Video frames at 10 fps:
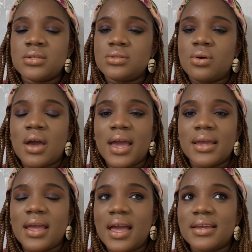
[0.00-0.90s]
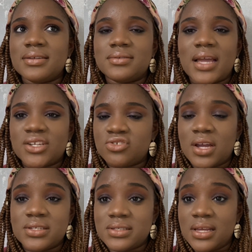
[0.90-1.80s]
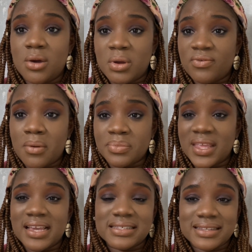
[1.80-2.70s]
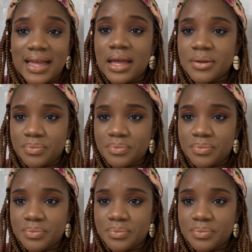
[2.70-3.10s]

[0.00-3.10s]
So I try to stay away from things that